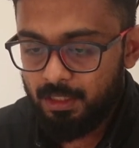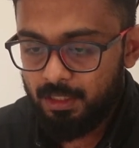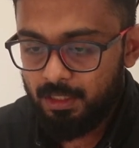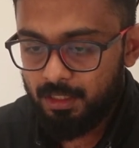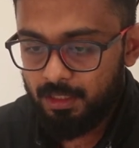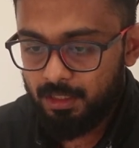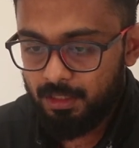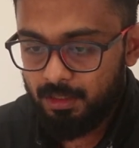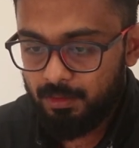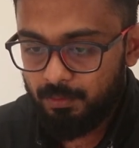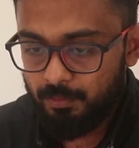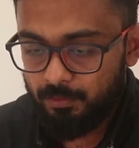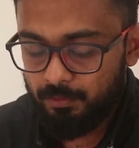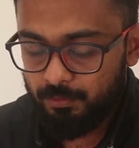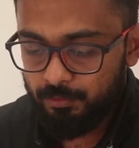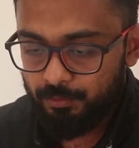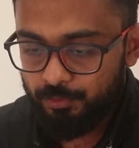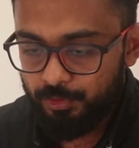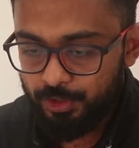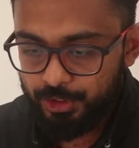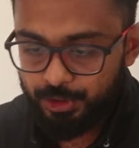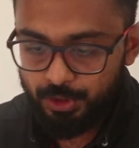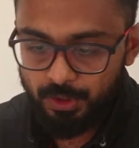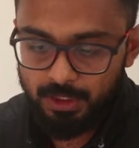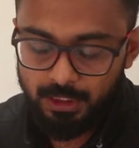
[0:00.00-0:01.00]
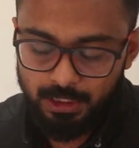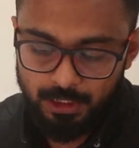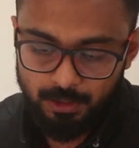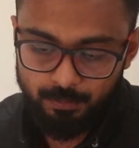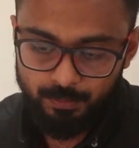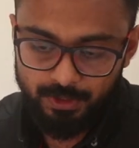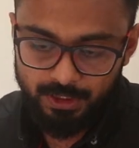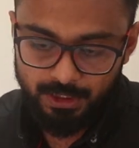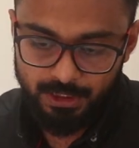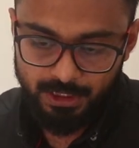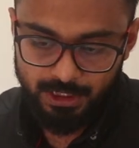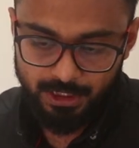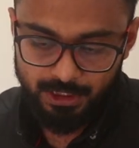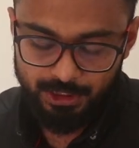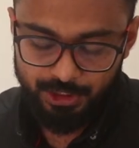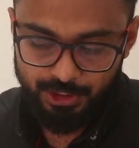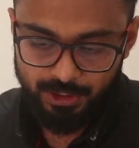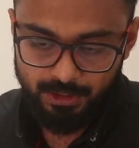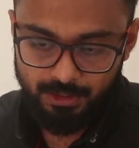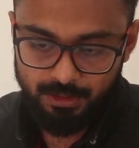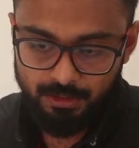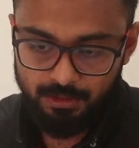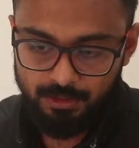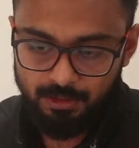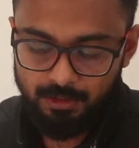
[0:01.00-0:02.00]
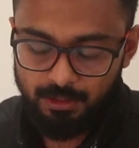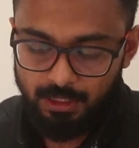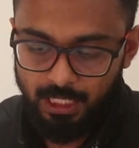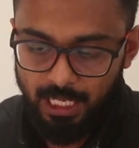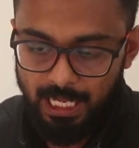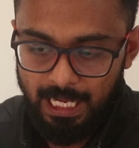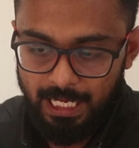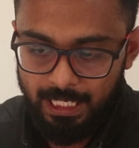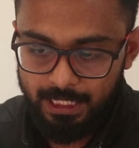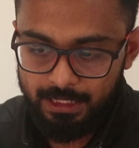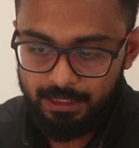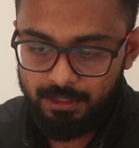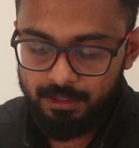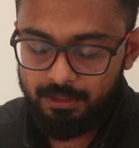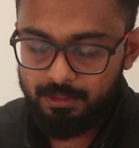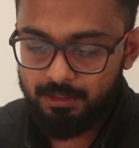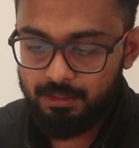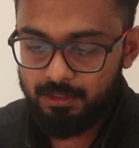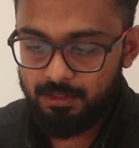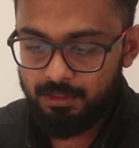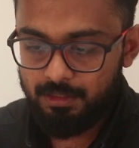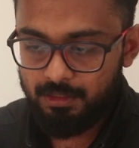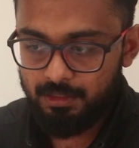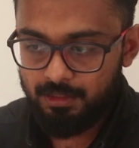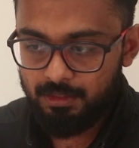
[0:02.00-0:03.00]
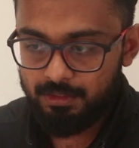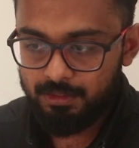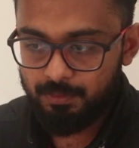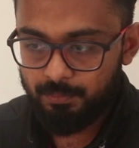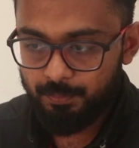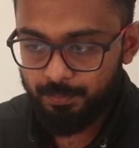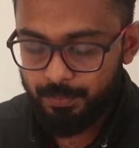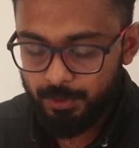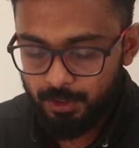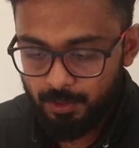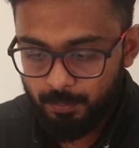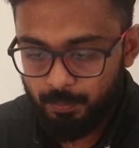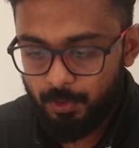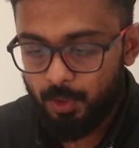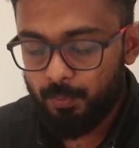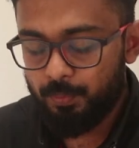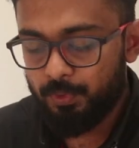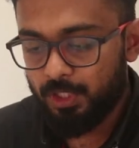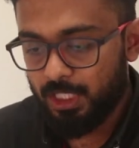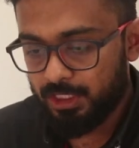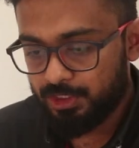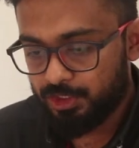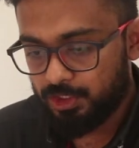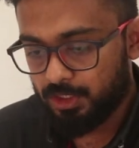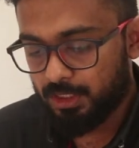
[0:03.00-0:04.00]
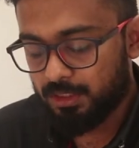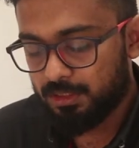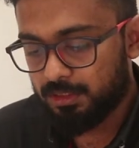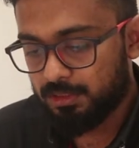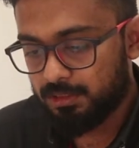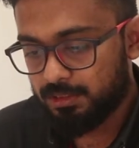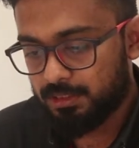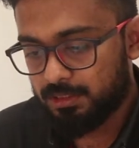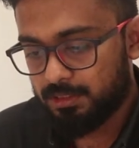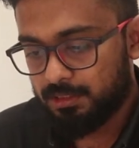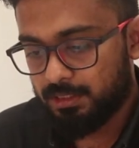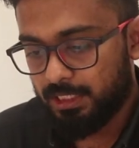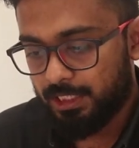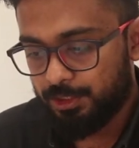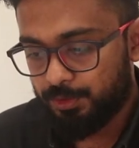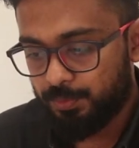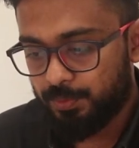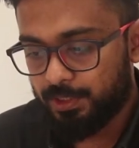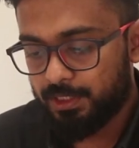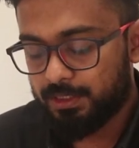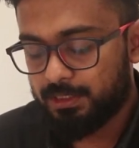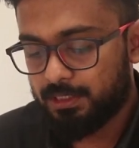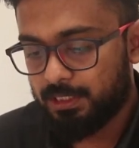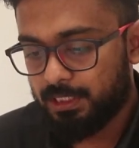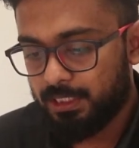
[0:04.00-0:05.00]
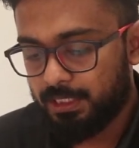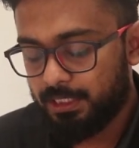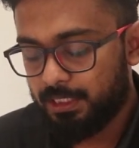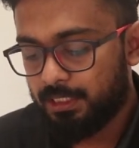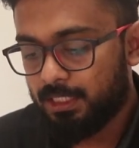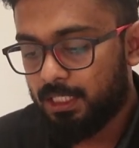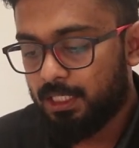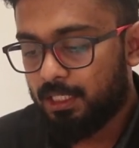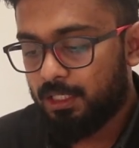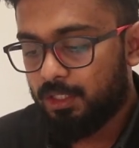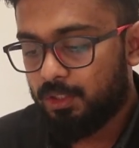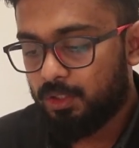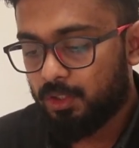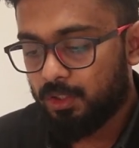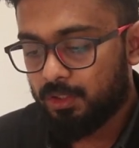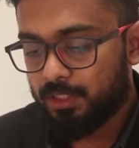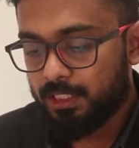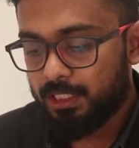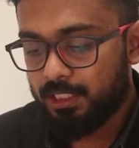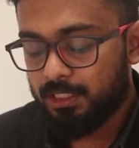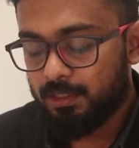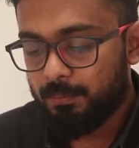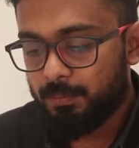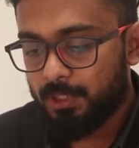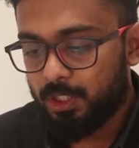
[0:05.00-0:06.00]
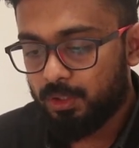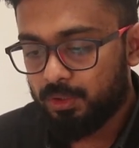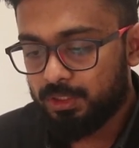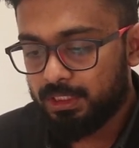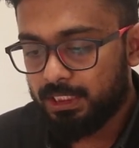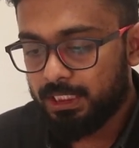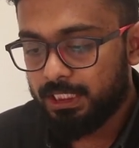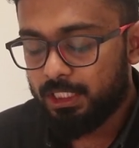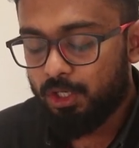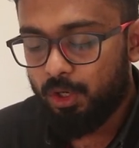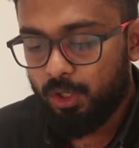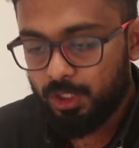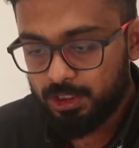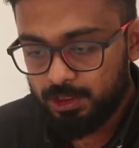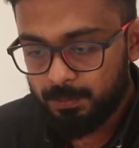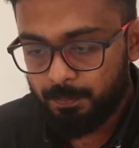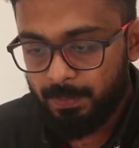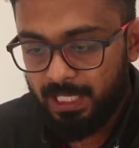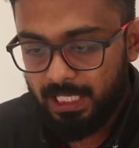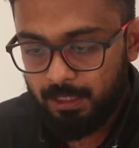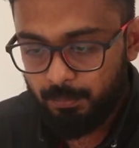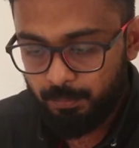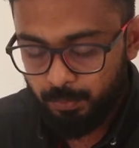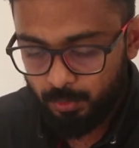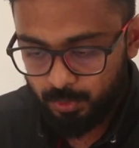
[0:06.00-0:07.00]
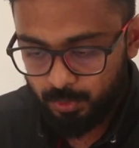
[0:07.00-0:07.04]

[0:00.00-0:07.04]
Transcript: uh, visual communication and uh, popular struggles, especially talking about the OSPAAL